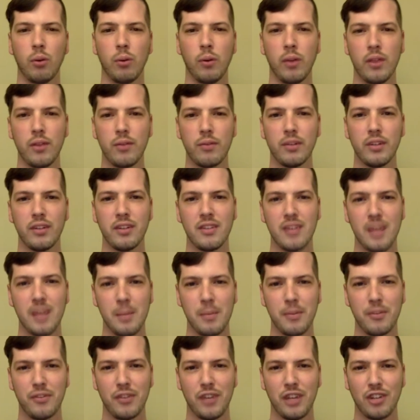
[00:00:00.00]
or with a real
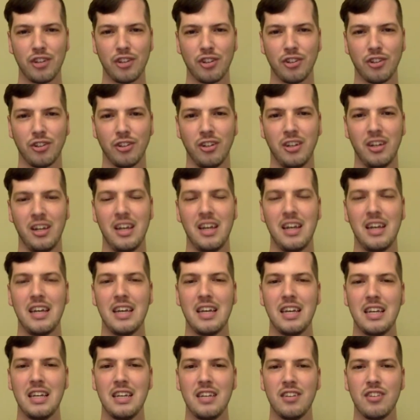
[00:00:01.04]
estate professional,
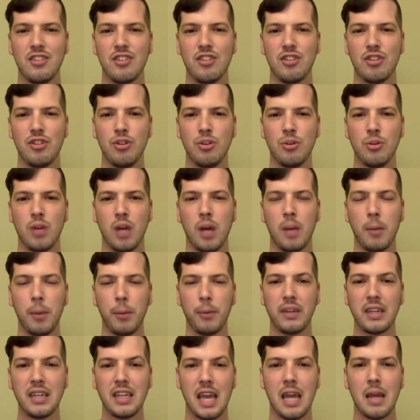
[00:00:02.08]
is to come up
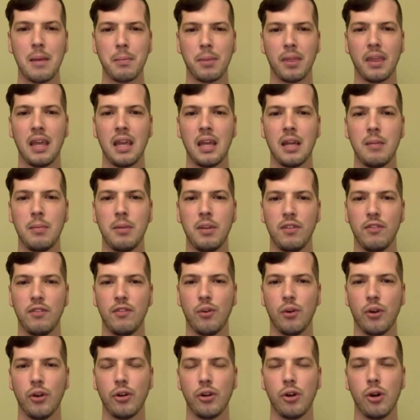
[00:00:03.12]
with a game plan
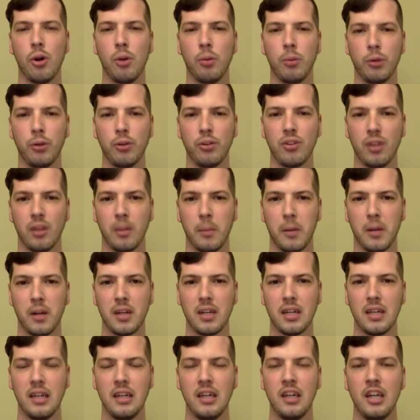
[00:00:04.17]
before your home goes on the
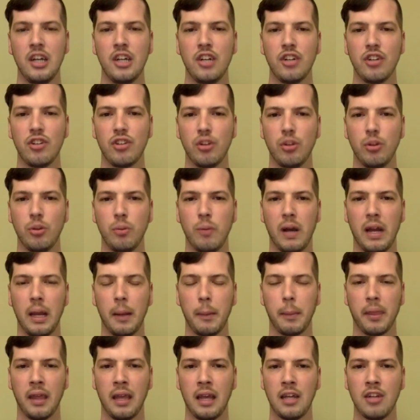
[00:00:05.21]
market. So you
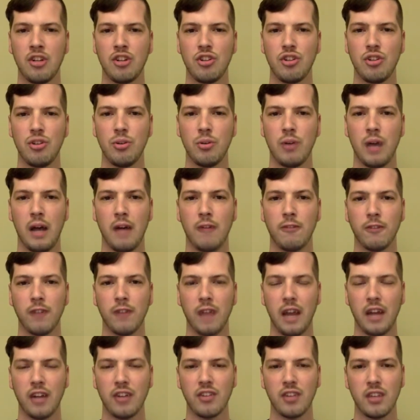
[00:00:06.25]
might plan to have
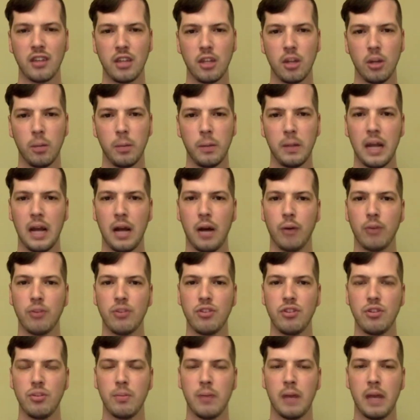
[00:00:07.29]
flyers at the open
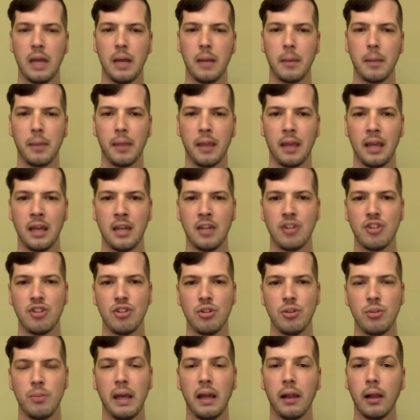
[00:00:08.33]
house. You might plan
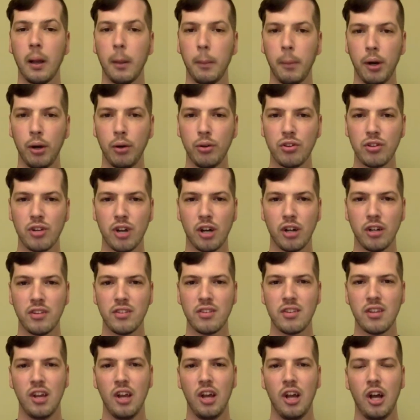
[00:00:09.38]
to mail out
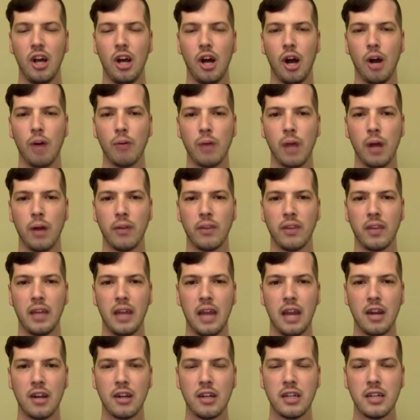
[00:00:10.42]
postcards around
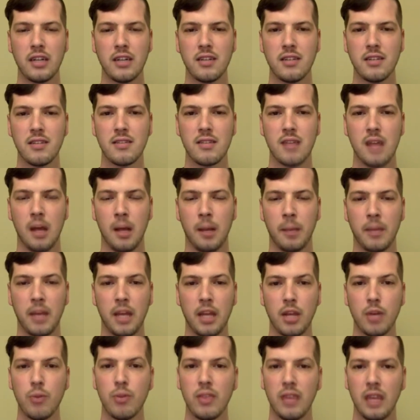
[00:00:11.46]
the areas
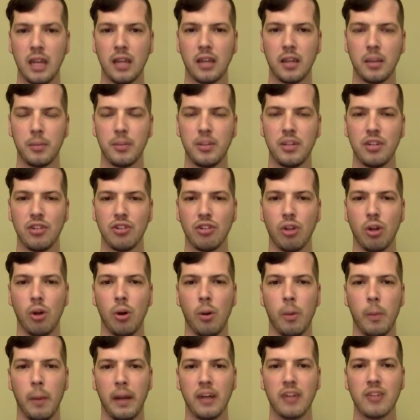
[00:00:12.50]
that you think the potential
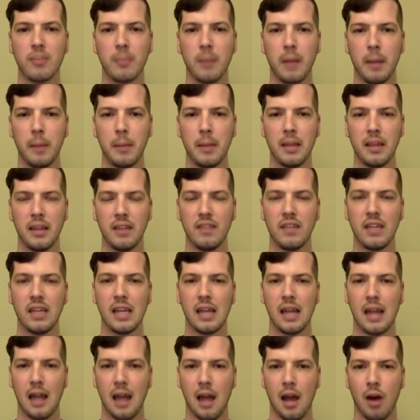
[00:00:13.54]
home buyers might be
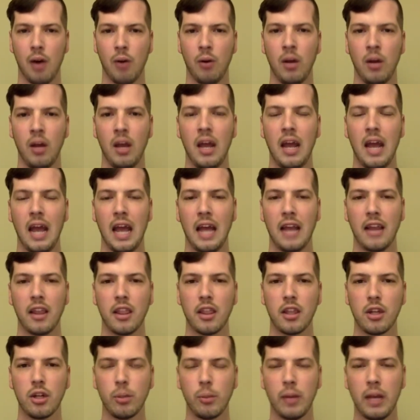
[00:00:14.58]
living in now. And the
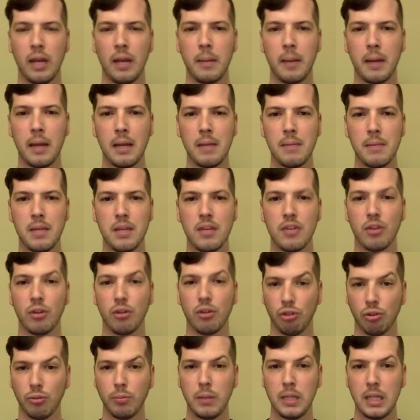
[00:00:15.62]
third way might be
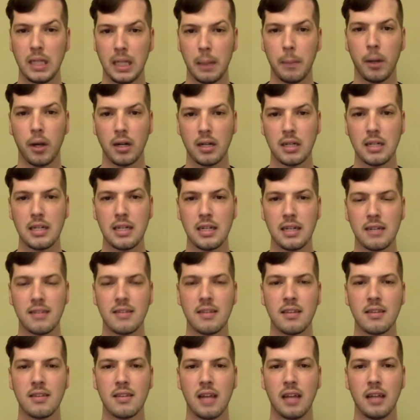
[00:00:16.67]
social media marketing,
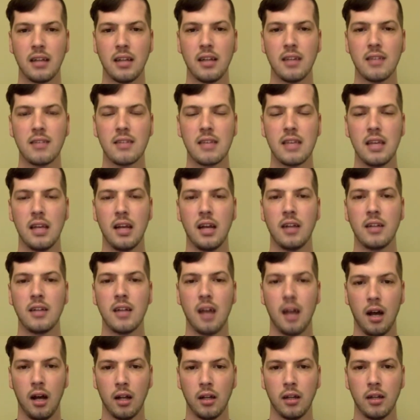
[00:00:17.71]
since that does get a
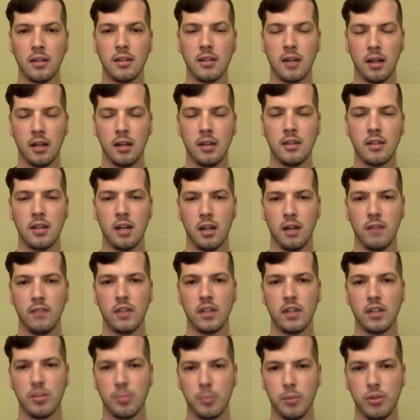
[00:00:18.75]
ton
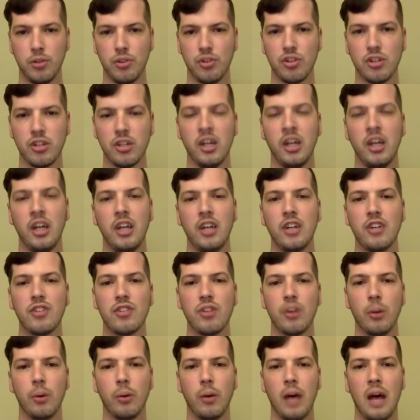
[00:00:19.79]
of exposure.
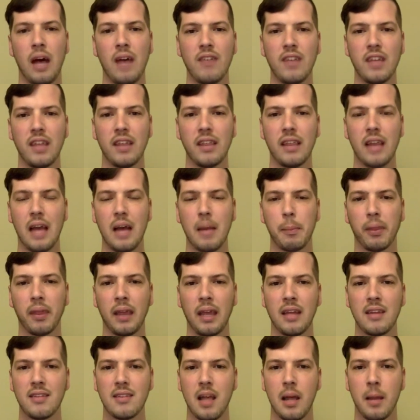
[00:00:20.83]
So having that
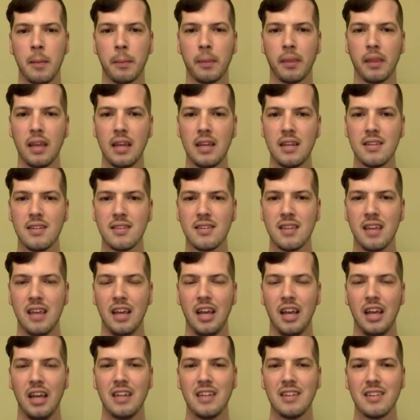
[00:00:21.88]
plan set in place
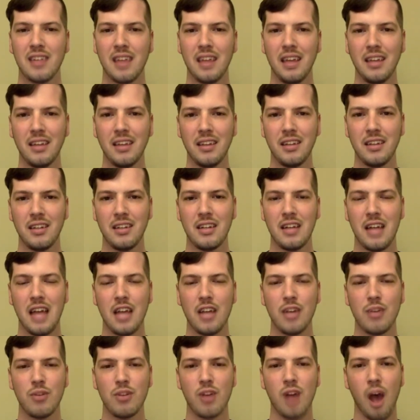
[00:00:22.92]
is likely to
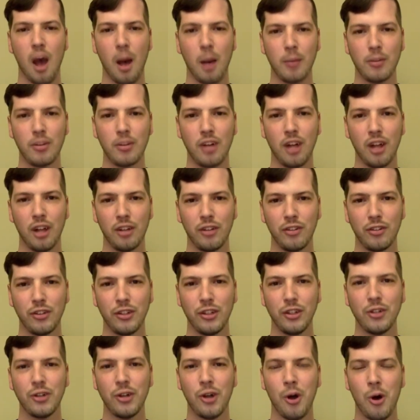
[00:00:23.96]
net you top dollar for
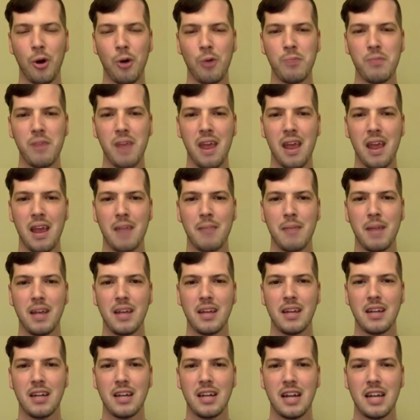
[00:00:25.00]
your home and
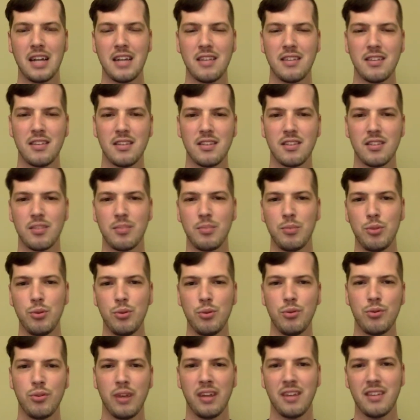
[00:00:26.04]
make it a nice and
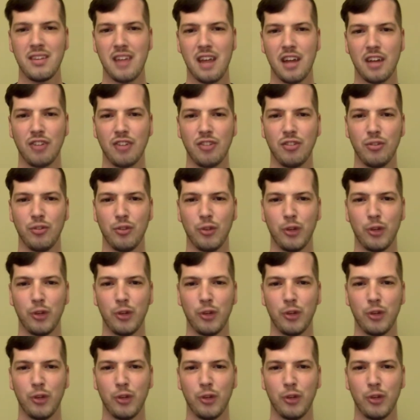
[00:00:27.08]
smooth transaction